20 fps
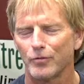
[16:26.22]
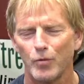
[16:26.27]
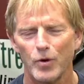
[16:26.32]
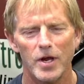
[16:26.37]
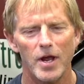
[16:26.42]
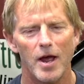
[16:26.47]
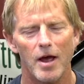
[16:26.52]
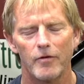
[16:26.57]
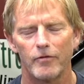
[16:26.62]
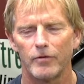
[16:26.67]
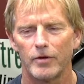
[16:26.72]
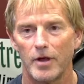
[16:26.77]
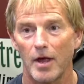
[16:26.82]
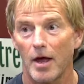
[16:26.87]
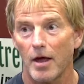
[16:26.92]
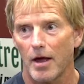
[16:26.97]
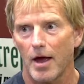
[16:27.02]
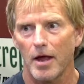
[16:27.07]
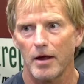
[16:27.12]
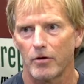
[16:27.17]
We have,
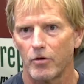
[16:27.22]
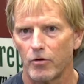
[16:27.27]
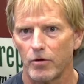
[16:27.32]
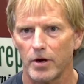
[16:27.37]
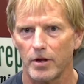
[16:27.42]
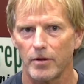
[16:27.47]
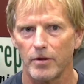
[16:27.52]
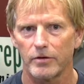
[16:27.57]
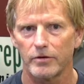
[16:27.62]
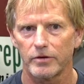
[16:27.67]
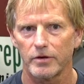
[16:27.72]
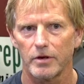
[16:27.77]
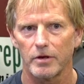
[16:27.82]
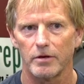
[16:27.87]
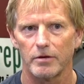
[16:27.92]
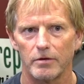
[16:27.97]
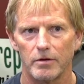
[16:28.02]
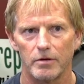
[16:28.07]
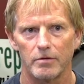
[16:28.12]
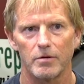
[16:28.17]
yeah, I agree. This is
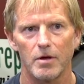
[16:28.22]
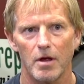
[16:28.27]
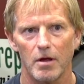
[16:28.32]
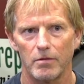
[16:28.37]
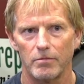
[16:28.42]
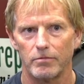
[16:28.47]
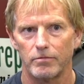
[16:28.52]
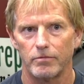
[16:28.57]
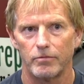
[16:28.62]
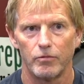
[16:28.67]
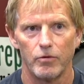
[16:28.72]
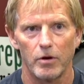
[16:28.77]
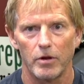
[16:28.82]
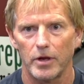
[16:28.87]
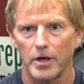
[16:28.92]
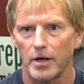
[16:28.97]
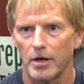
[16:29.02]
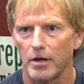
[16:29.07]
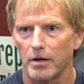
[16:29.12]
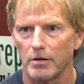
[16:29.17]
a, a
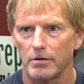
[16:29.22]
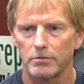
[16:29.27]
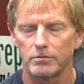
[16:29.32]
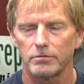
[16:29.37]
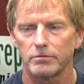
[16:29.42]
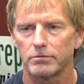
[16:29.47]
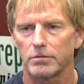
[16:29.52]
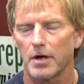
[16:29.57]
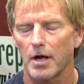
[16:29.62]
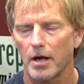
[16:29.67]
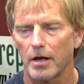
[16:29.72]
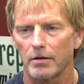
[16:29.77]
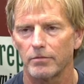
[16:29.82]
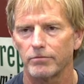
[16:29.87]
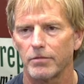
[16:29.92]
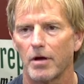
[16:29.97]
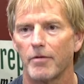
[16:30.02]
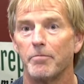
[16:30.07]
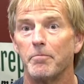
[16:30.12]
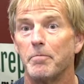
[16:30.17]
really a,
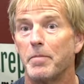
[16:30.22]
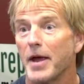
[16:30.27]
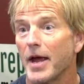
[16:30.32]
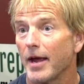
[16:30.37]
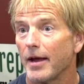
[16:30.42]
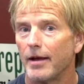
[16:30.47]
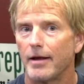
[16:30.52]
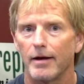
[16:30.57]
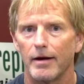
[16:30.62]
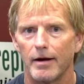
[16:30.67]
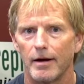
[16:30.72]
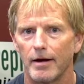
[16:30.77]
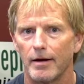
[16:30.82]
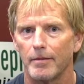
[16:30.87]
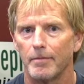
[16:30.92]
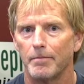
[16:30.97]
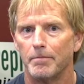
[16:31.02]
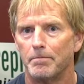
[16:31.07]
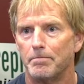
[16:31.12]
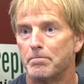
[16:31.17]
a, a big uh,
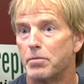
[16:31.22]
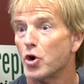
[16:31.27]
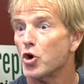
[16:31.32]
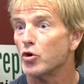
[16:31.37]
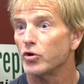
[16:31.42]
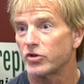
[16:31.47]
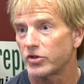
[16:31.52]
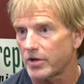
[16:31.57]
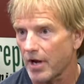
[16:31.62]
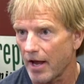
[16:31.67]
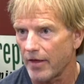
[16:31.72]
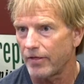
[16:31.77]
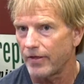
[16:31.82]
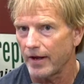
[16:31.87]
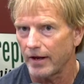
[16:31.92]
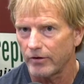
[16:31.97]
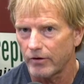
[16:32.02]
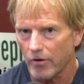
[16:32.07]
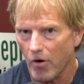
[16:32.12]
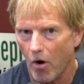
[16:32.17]
boost, I
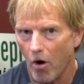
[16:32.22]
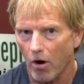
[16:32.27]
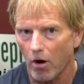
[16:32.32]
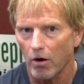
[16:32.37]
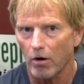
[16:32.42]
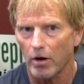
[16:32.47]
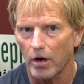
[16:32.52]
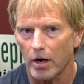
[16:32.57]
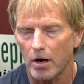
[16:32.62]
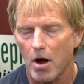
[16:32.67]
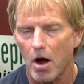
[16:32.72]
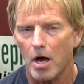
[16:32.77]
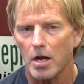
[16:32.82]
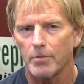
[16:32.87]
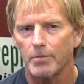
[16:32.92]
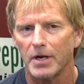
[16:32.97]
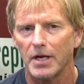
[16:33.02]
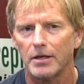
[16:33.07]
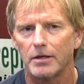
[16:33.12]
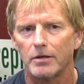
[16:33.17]
think, to our
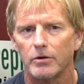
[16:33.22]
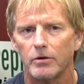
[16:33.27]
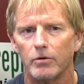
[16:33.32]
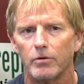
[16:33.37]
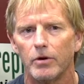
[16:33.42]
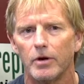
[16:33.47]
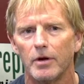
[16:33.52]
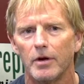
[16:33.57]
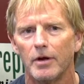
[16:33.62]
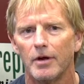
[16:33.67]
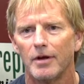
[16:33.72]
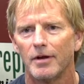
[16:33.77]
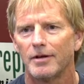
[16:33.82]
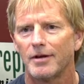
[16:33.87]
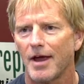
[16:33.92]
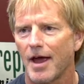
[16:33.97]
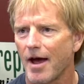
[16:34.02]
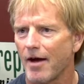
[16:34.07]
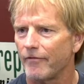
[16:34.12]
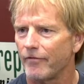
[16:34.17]
economy to
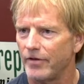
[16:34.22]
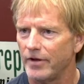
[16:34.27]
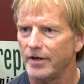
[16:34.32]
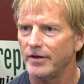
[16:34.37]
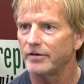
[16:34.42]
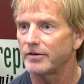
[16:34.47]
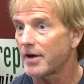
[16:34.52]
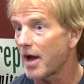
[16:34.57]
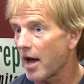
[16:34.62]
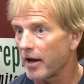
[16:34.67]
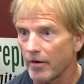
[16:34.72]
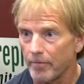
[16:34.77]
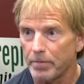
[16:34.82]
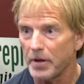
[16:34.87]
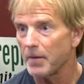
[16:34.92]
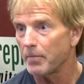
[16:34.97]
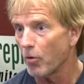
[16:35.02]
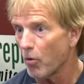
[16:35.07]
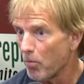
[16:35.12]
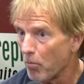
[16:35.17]
to have these kind of
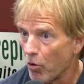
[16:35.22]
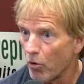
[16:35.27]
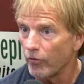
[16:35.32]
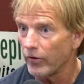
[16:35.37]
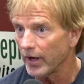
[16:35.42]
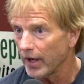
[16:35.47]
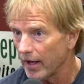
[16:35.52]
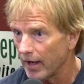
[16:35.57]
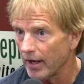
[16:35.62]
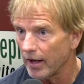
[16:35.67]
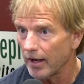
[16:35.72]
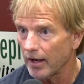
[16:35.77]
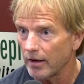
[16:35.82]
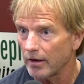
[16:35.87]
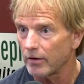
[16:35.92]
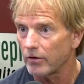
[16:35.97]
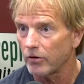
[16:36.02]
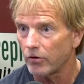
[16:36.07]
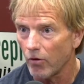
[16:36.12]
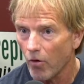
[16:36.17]
people moving
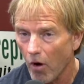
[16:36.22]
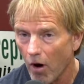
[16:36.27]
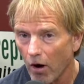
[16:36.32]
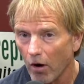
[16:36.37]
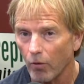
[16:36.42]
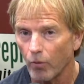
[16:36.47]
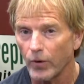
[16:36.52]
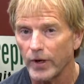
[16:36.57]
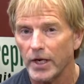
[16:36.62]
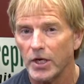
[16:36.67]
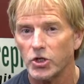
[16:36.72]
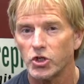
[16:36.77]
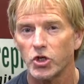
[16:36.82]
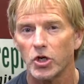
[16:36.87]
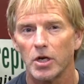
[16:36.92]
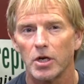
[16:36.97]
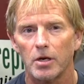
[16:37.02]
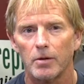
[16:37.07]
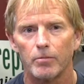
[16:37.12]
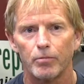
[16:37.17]
in to our
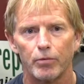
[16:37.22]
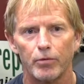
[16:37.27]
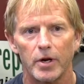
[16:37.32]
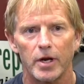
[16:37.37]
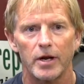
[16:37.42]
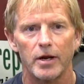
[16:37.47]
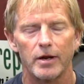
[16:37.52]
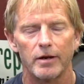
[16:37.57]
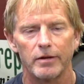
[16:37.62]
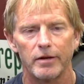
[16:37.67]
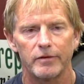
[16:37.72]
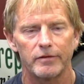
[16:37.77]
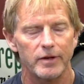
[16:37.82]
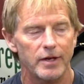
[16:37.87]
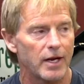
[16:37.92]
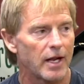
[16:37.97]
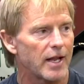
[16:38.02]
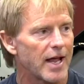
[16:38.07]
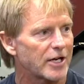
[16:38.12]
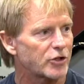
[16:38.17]
region and bringing this
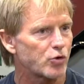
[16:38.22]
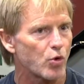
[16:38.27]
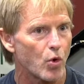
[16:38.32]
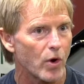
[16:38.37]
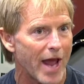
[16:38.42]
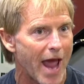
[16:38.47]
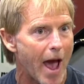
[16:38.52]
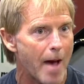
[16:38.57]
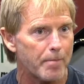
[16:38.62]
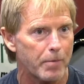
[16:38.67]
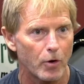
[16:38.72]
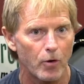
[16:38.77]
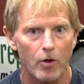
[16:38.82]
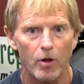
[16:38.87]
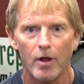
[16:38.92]
intellectual capital.